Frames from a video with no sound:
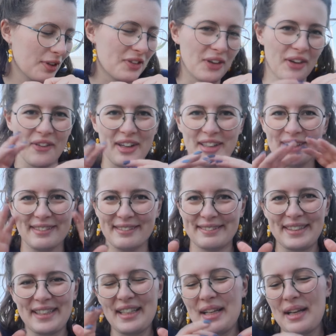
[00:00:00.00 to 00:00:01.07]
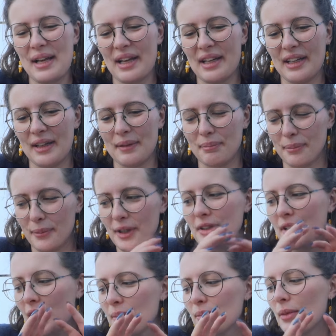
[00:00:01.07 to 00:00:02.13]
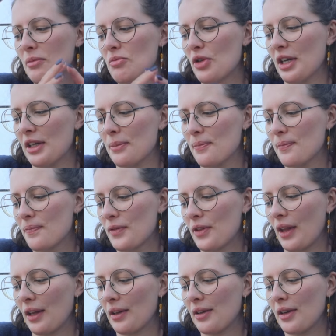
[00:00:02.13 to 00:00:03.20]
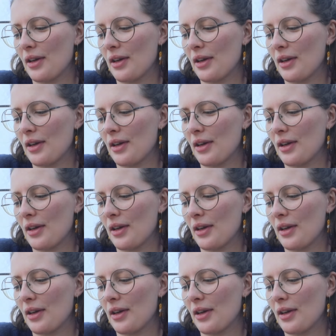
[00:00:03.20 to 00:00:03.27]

so I didn't. Um, but I'm, I'm ready, I think.